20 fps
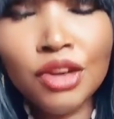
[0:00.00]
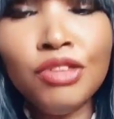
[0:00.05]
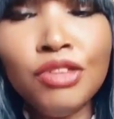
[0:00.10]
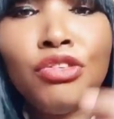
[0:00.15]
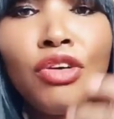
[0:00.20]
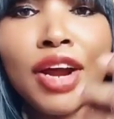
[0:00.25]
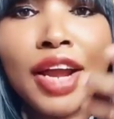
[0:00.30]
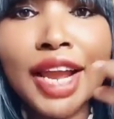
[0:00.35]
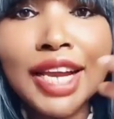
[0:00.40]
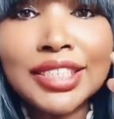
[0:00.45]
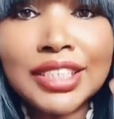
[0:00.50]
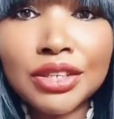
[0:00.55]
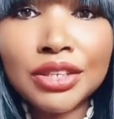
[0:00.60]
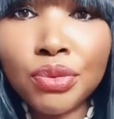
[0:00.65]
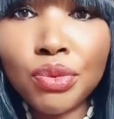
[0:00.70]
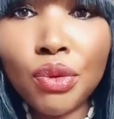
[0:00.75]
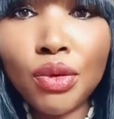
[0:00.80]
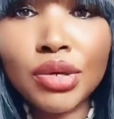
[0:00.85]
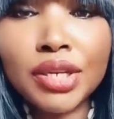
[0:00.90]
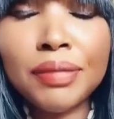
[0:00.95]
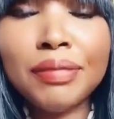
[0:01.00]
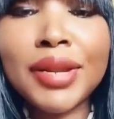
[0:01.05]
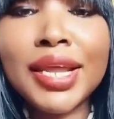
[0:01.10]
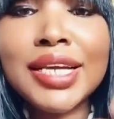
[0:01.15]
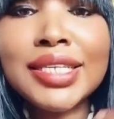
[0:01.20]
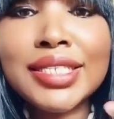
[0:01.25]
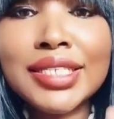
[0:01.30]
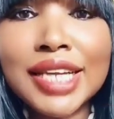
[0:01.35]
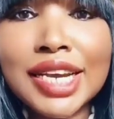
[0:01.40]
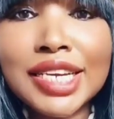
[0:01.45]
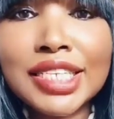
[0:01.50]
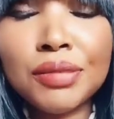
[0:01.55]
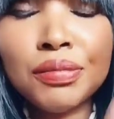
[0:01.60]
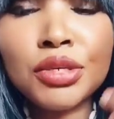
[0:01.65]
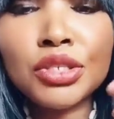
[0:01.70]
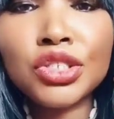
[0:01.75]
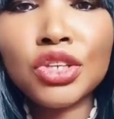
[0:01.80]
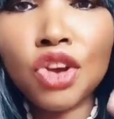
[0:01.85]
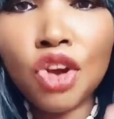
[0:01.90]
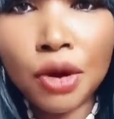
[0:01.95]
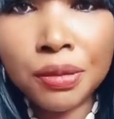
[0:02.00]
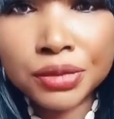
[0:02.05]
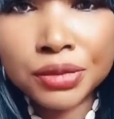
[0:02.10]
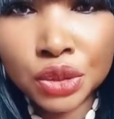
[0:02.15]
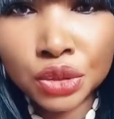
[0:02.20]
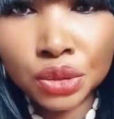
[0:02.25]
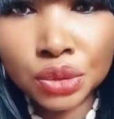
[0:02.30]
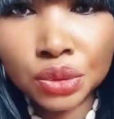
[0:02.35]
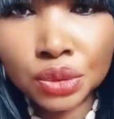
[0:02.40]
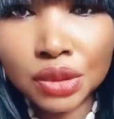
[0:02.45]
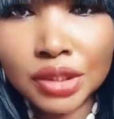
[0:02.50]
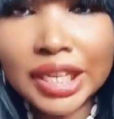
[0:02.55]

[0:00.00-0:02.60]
from getting the blessing that is supposed to come to you.